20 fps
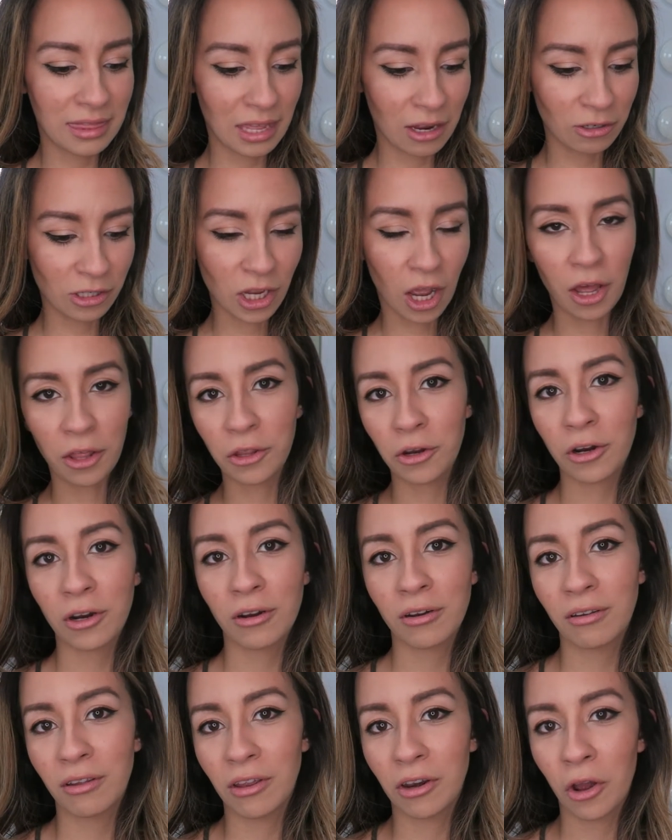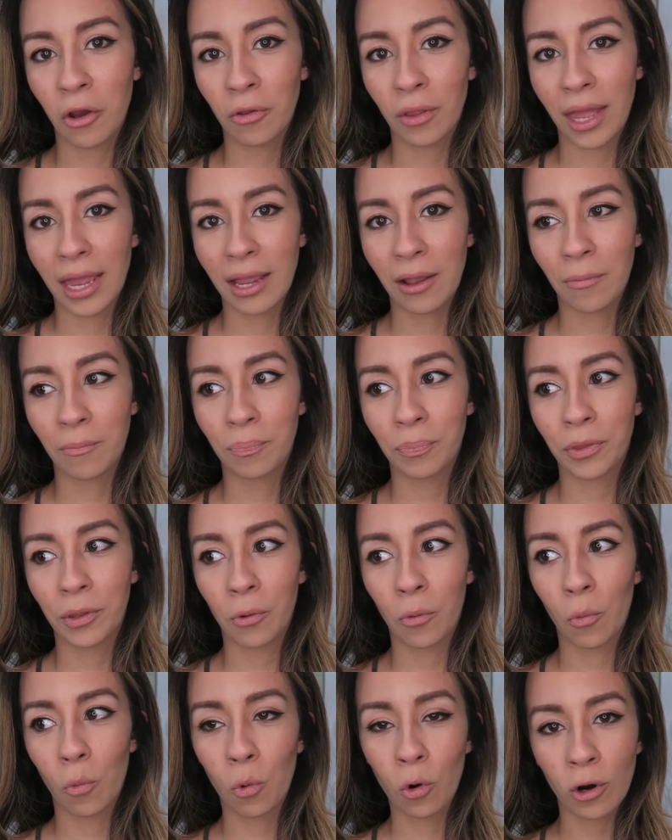there's other, you know, like
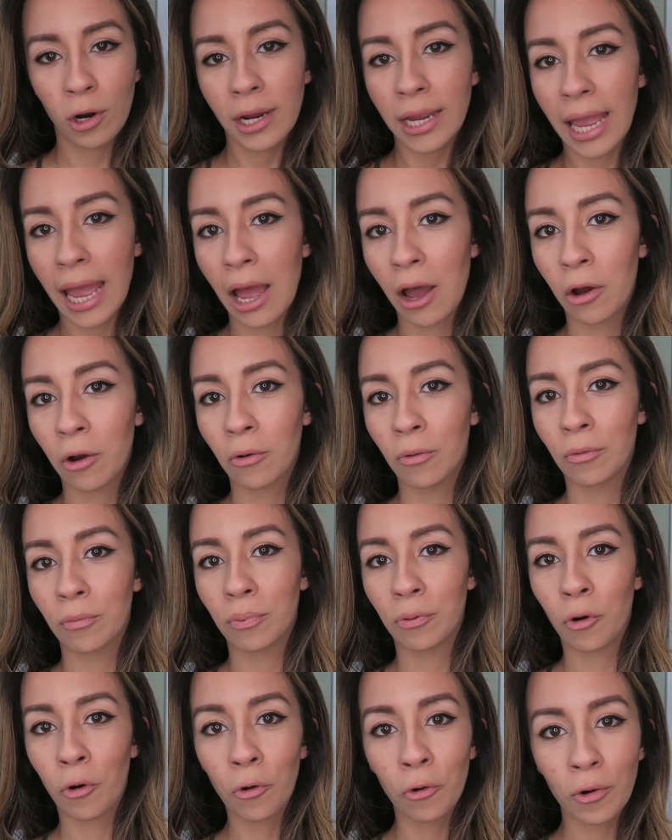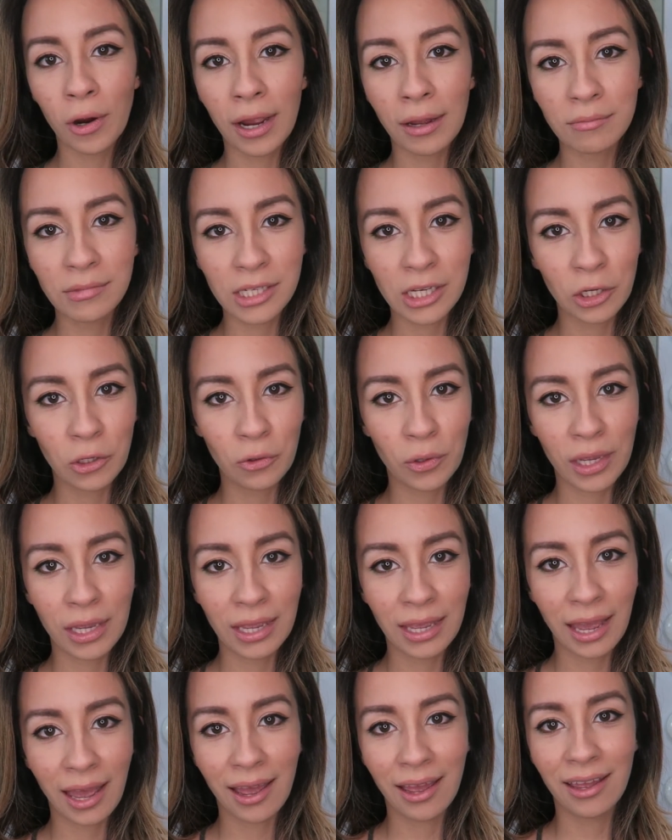workout programs that you
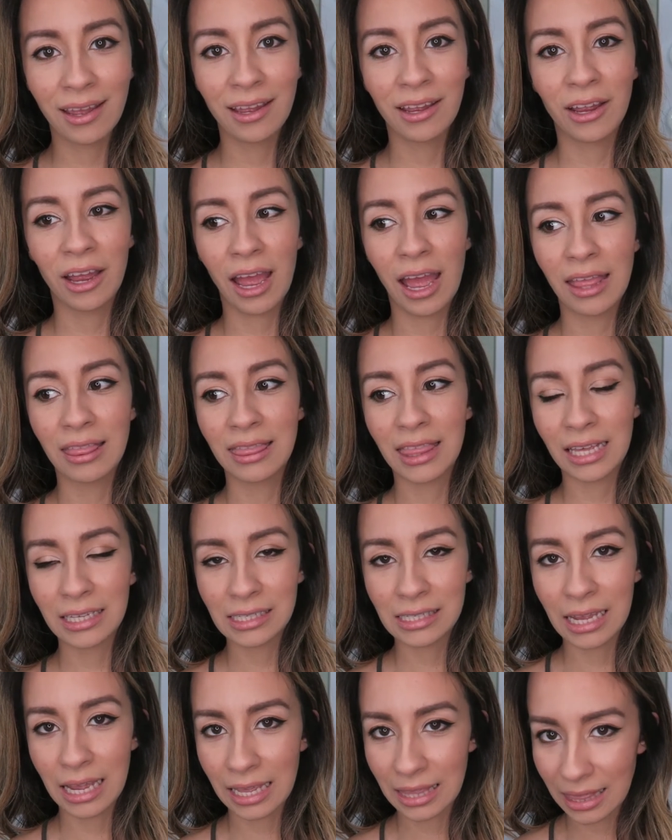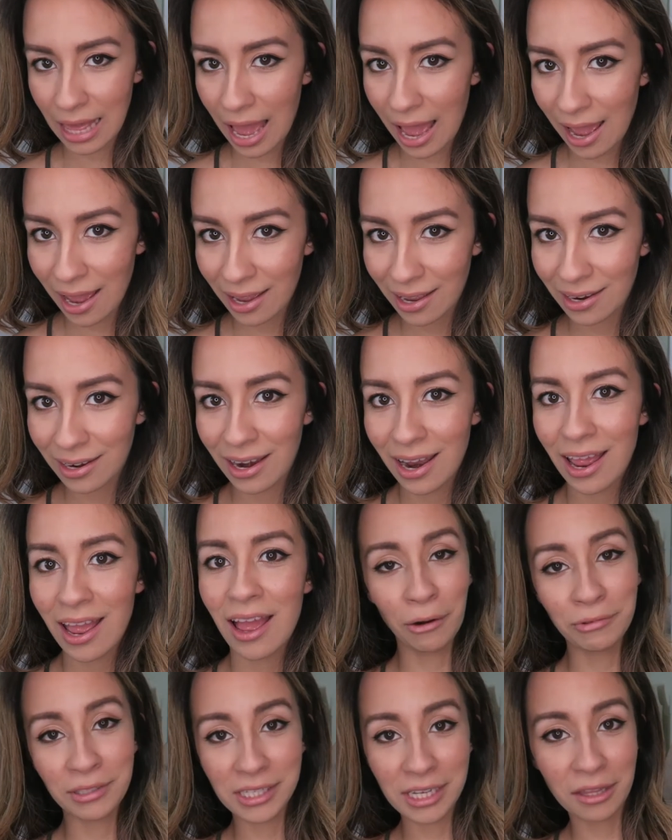can get and things like that.
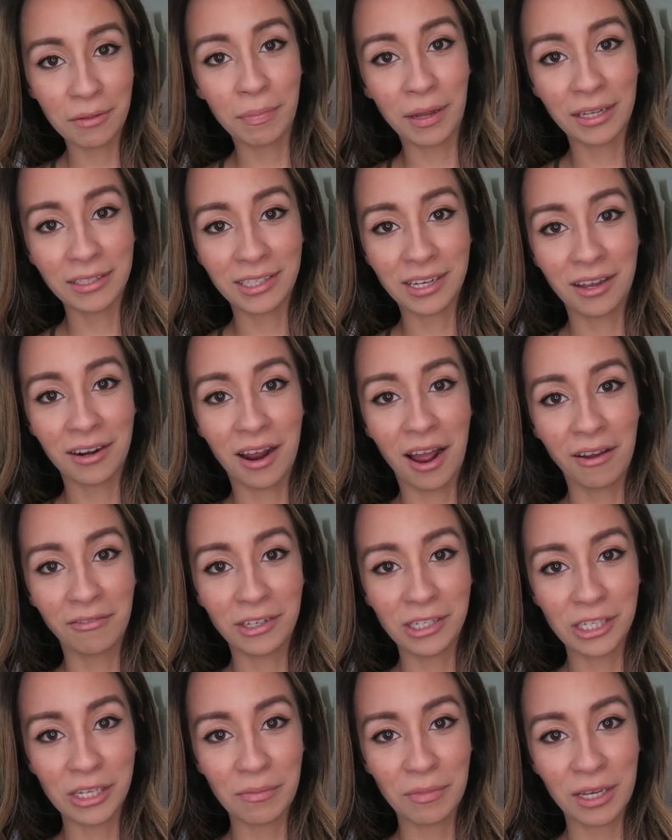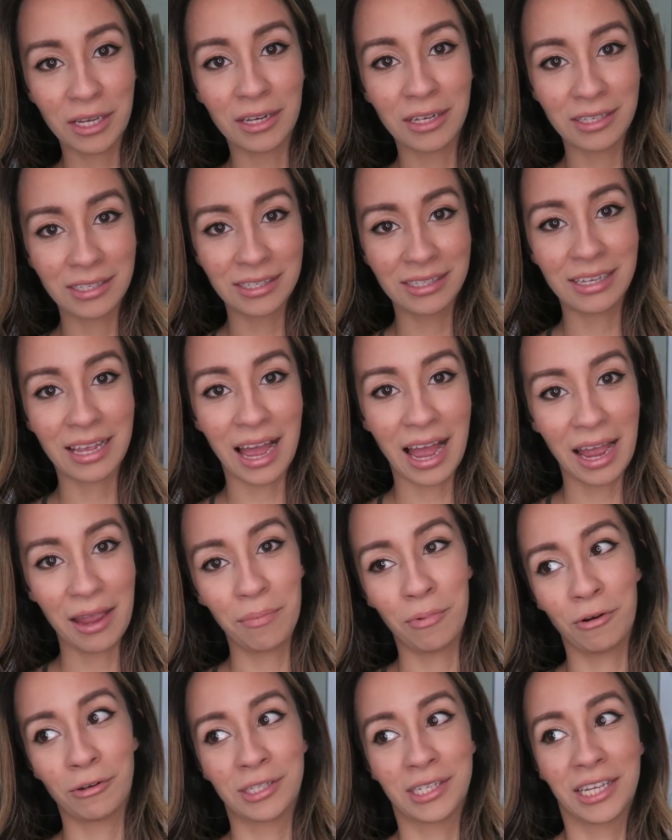I would say the Peloton, obviously, because
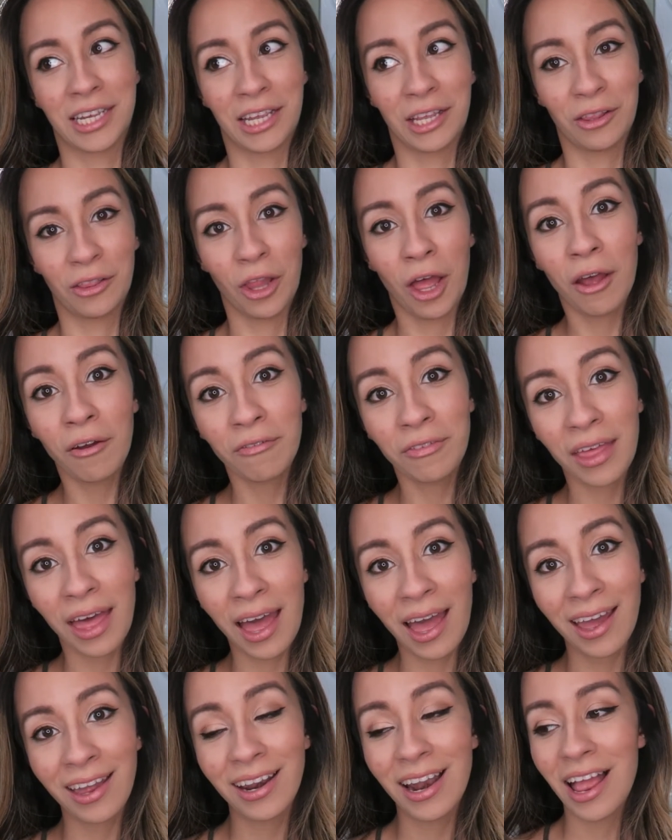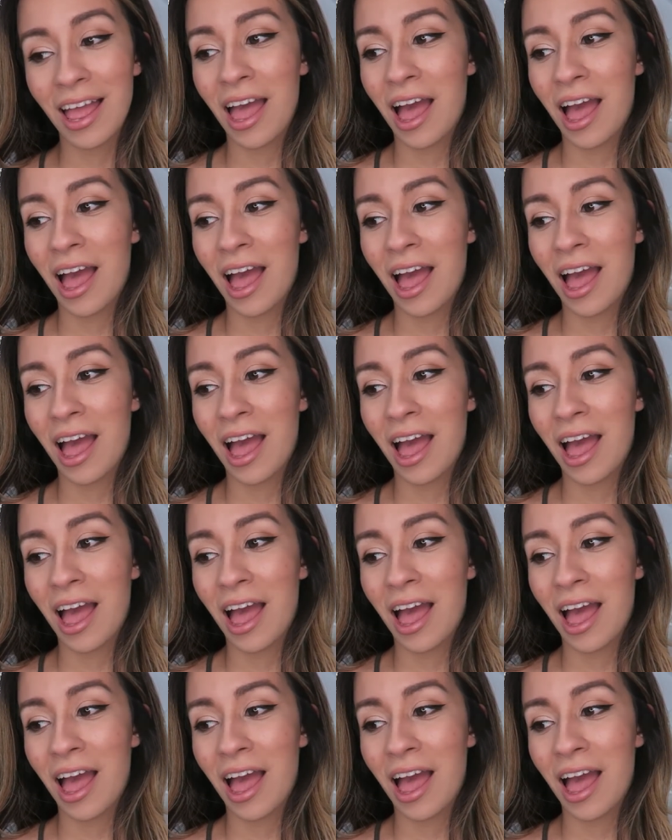I personally love that.